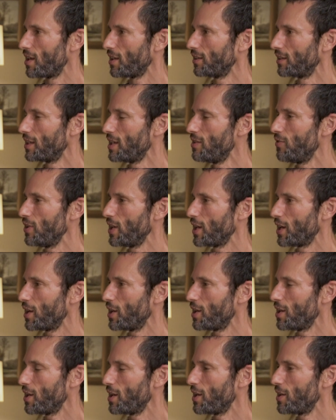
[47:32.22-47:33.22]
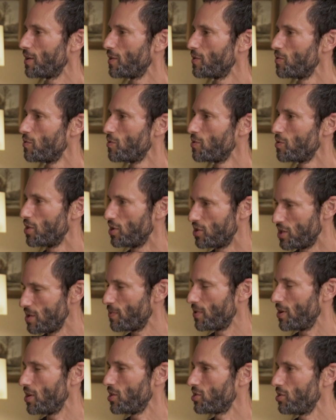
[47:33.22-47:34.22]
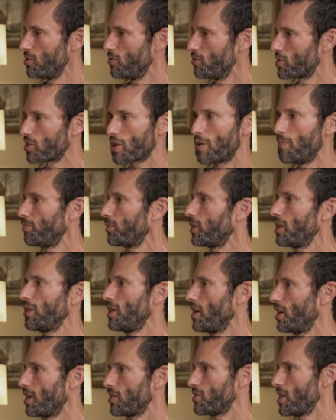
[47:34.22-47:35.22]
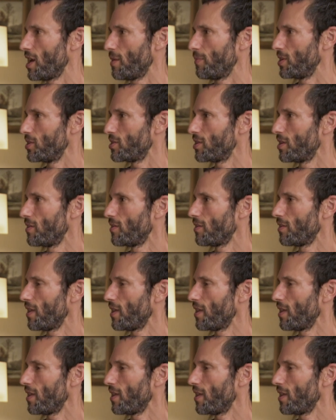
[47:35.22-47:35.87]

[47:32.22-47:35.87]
leaving the deeper issues completely unexamined.